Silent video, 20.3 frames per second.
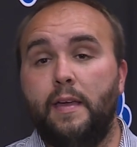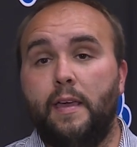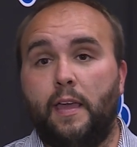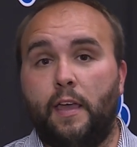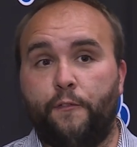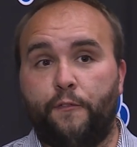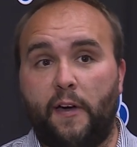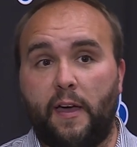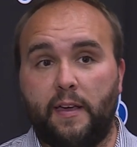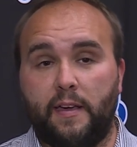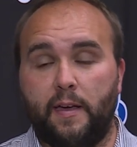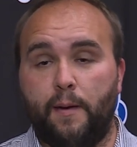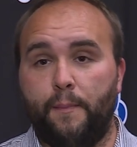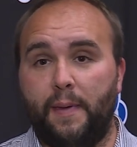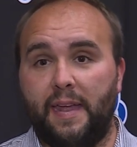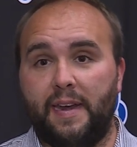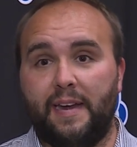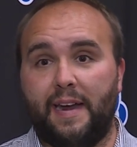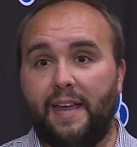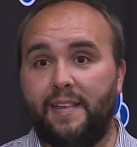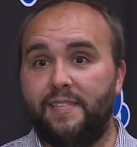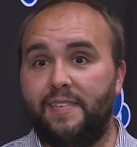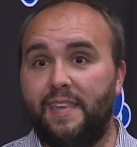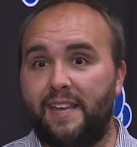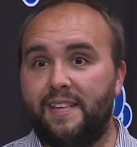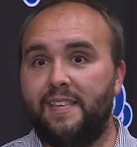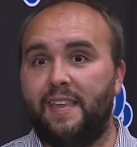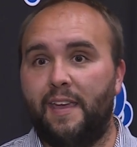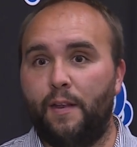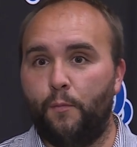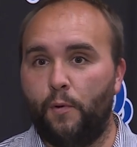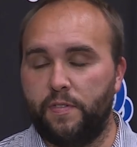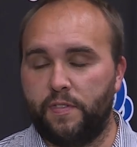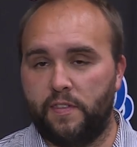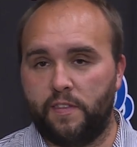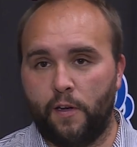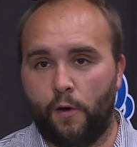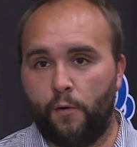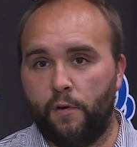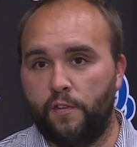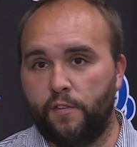If I come in and I dictate what the
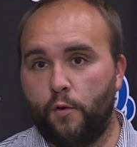tone